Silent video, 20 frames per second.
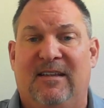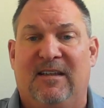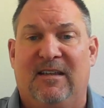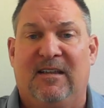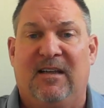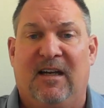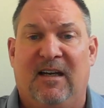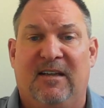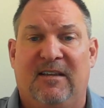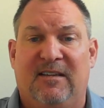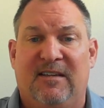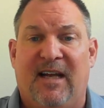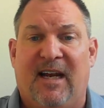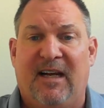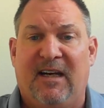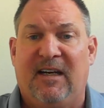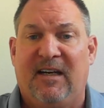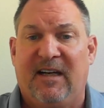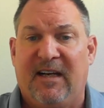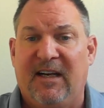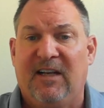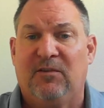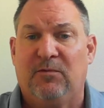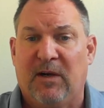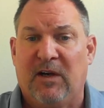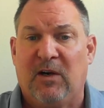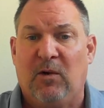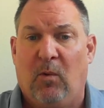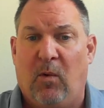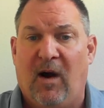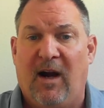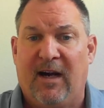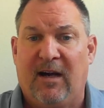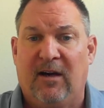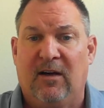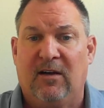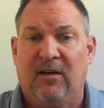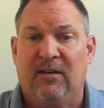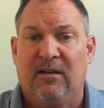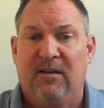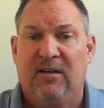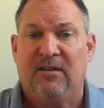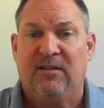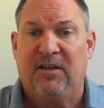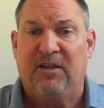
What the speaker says: the tenant is required to